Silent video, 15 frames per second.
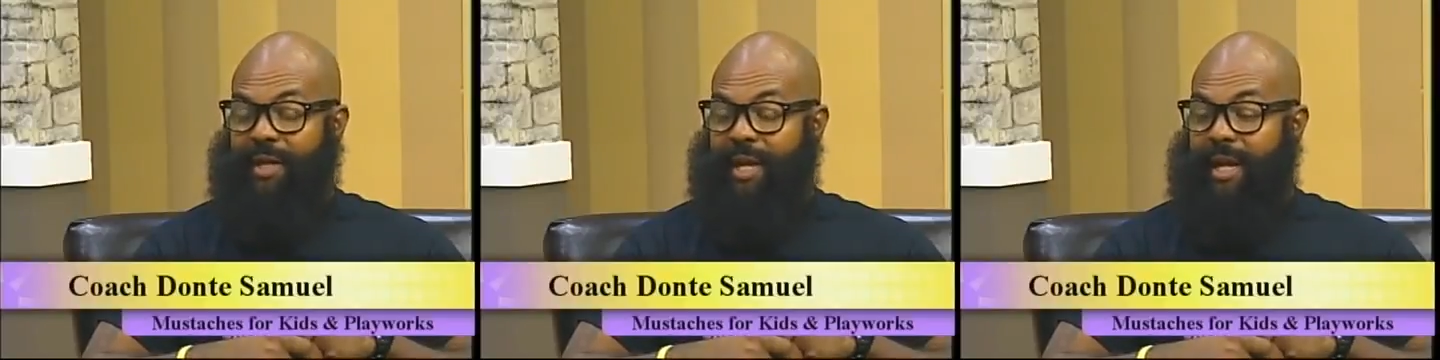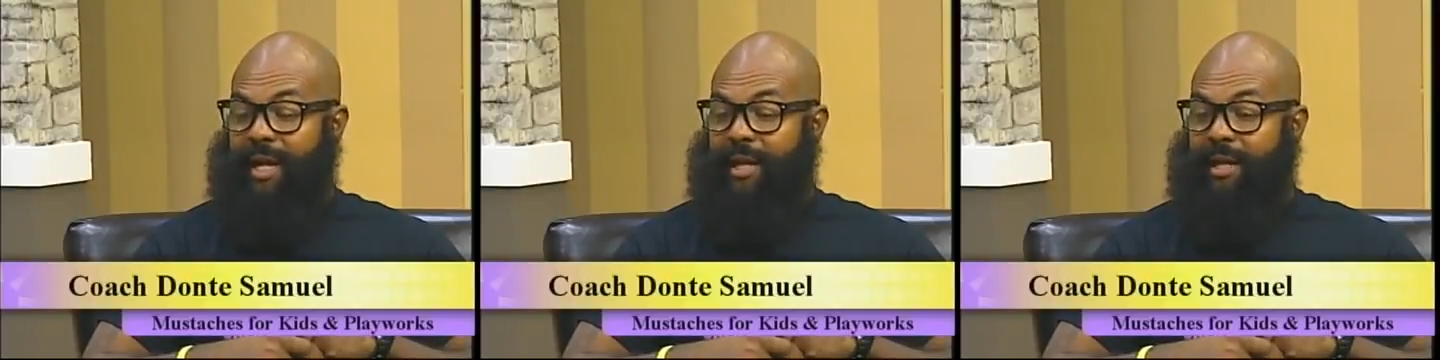
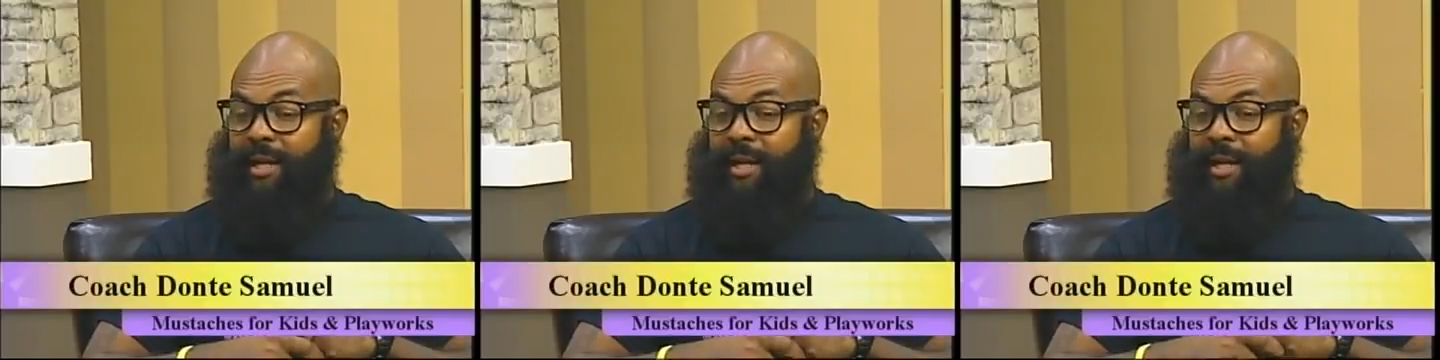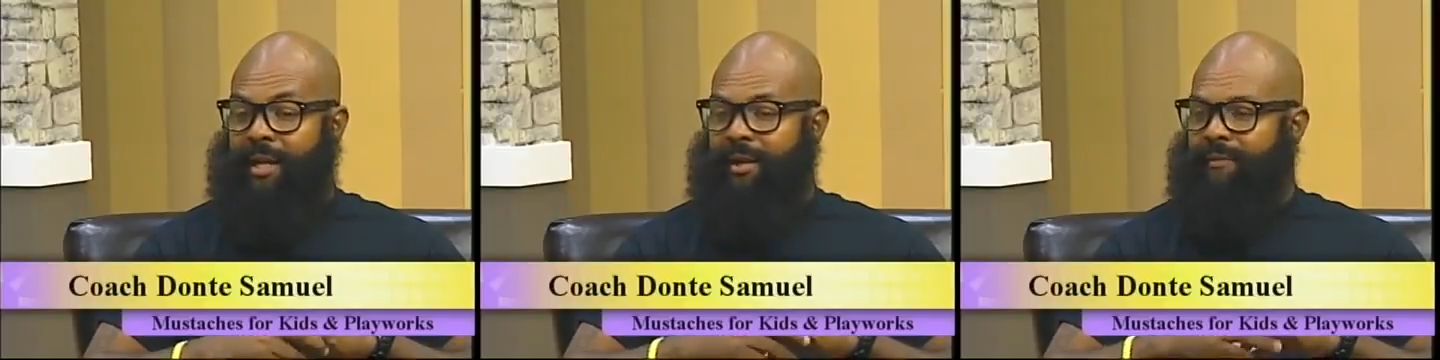And
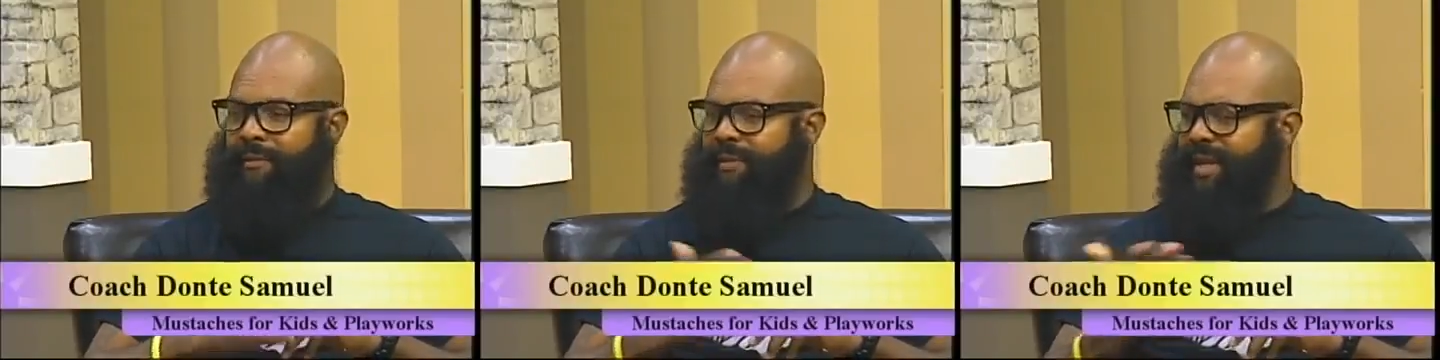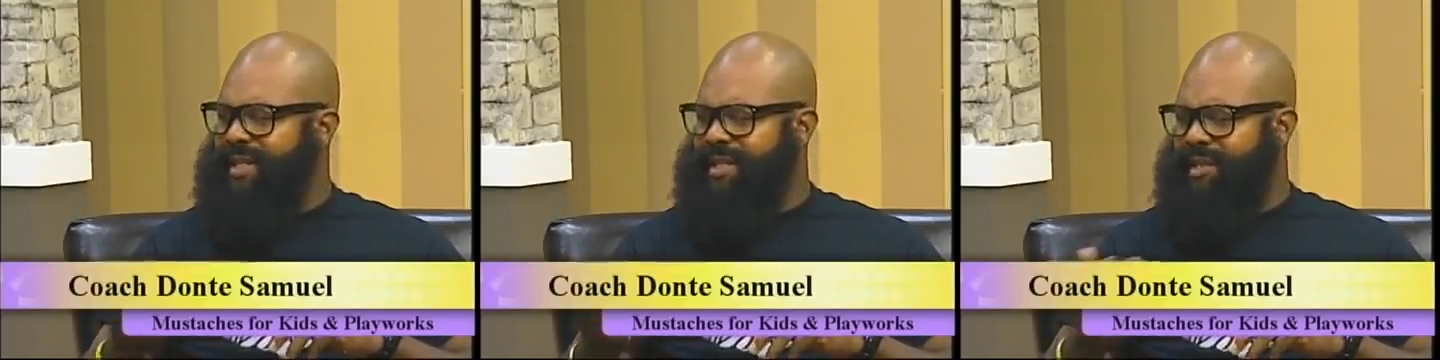
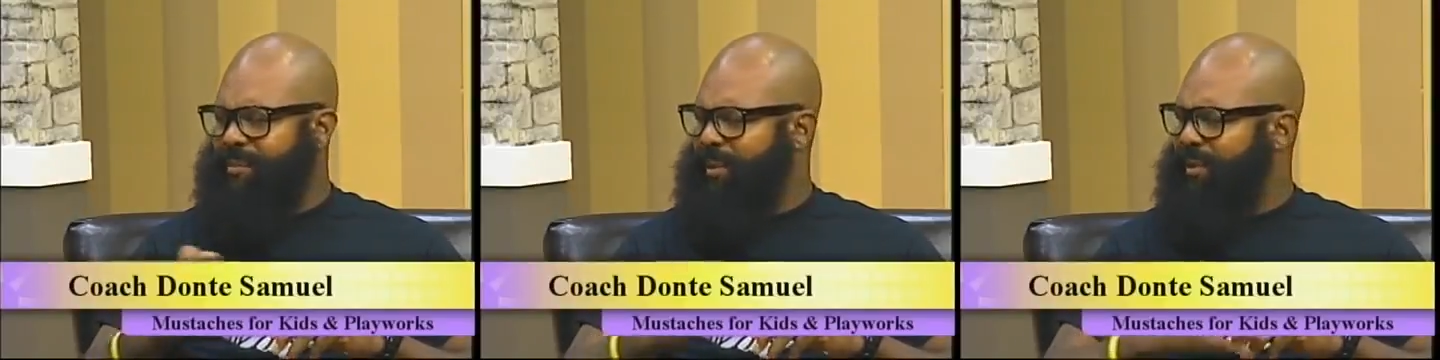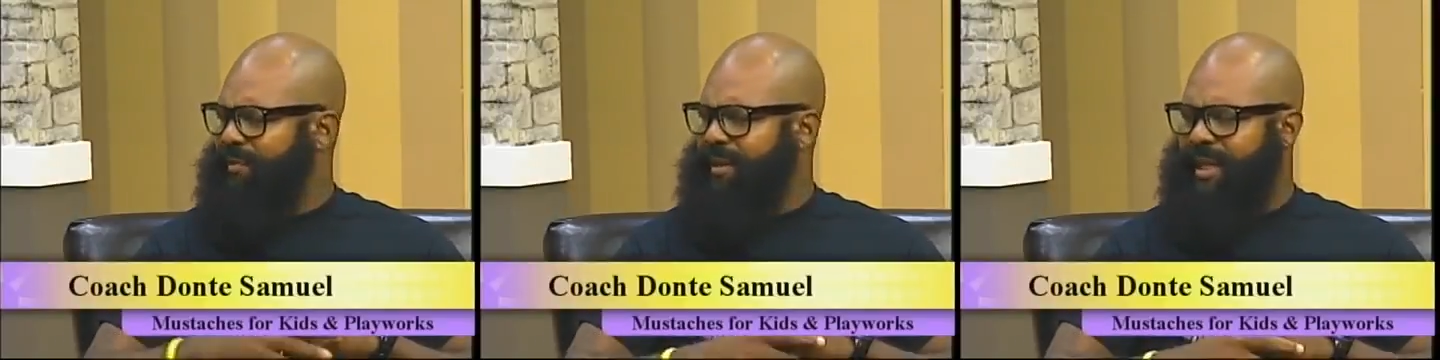this is a
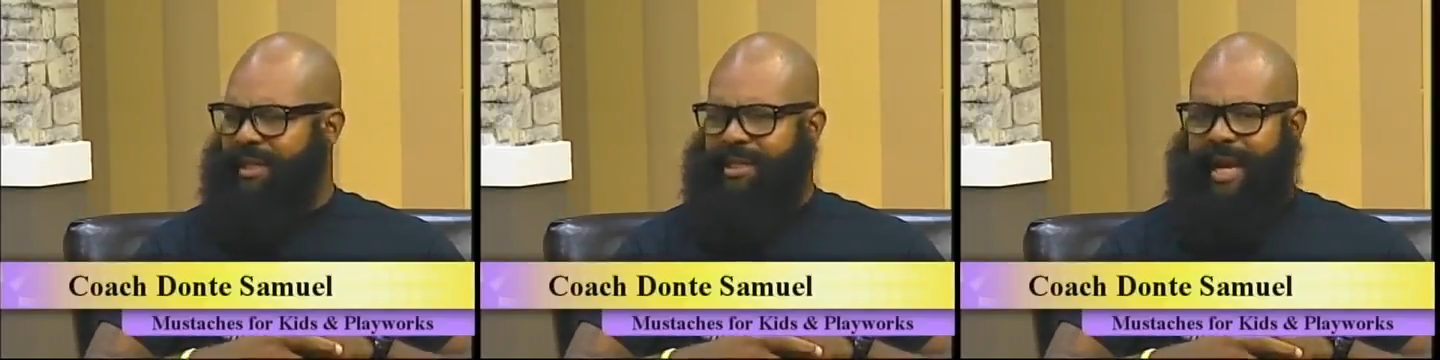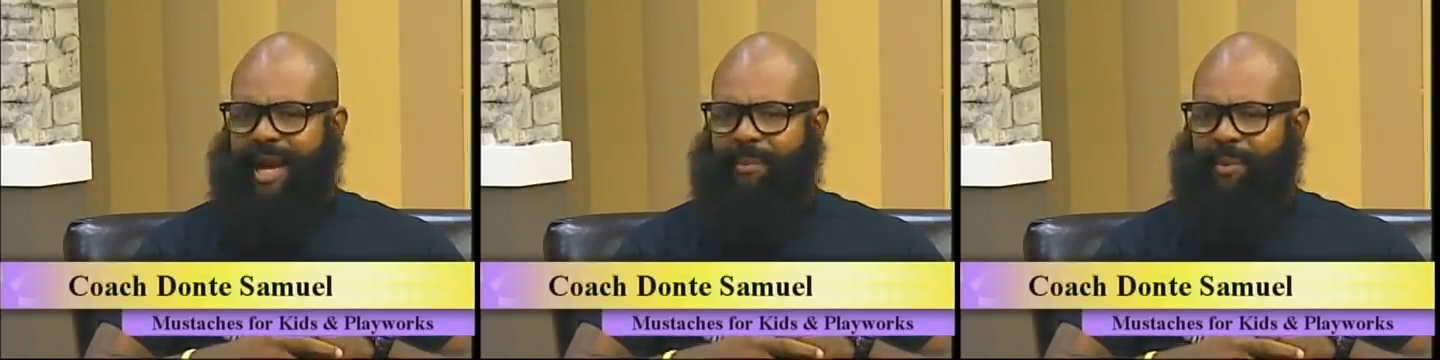perfect
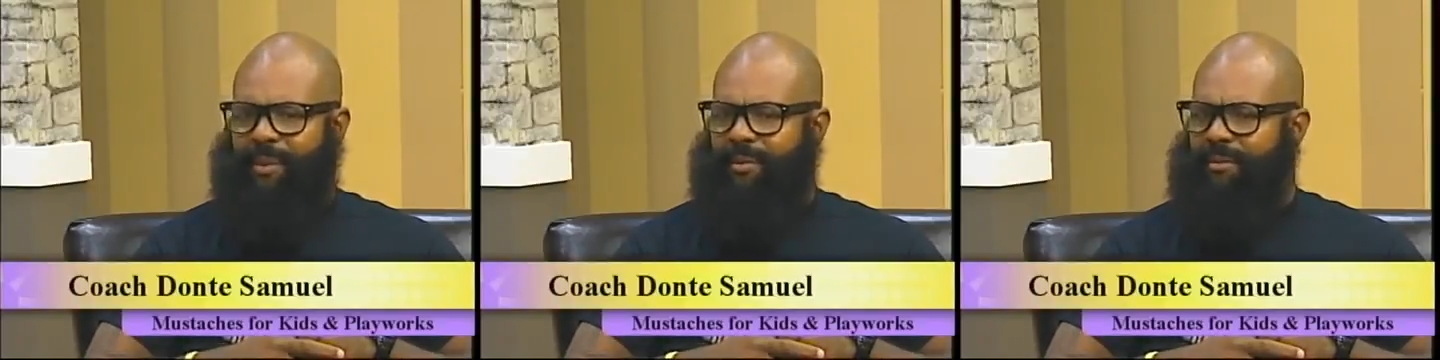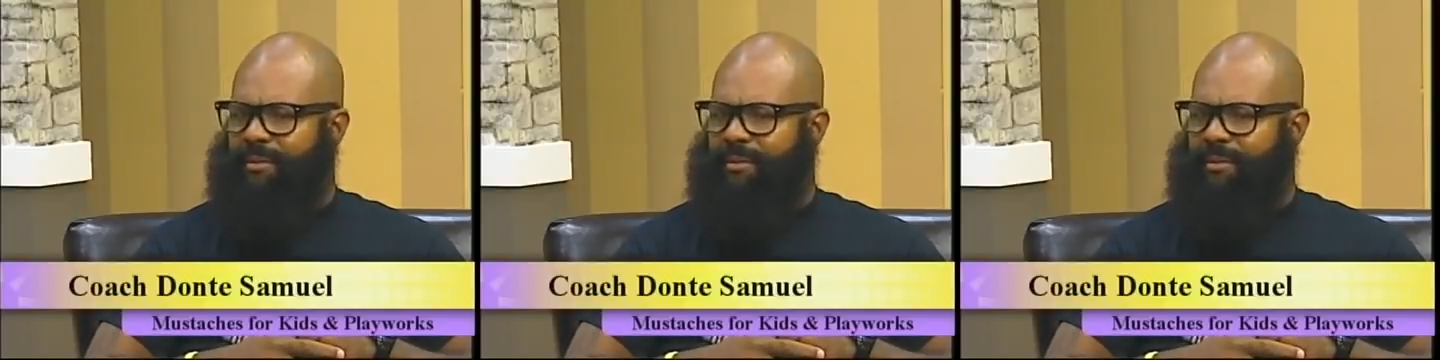example.